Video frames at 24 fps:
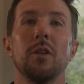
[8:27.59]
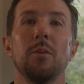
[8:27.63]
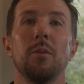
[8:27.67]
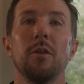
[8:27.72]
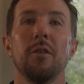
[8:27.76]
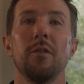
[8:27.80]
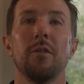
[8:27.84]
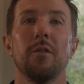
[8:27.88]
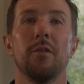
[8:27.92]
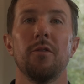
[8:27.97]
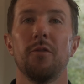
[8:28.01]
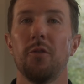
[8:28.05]
to
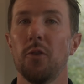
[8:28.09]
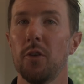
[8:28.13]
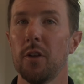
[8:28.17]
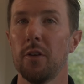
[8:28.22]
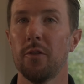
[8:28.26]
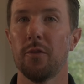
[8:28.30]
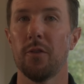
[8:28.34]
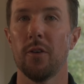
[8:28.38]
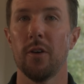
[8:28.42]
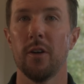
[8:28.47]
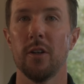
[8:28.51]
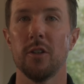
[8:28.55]
be fully
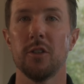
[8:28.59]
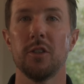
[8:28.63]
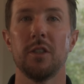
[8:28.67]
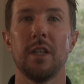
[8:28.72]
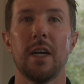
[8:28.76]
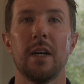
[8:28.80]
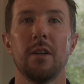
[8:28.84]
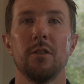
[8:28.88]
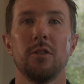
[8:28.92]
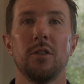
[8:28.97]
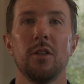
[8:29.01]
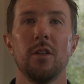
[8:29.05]
furnished
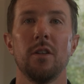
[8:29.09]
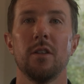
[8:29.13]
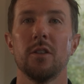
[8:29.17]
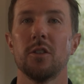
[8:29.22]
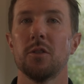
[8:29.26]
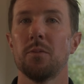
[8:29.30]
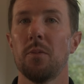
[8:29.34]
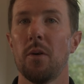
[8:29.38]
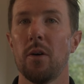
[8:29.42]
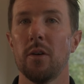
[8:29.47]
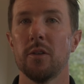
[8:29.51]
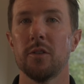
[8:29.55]
down to the
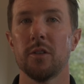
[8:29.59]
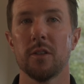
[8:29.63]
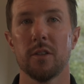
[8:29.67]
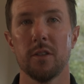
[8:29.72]
smallest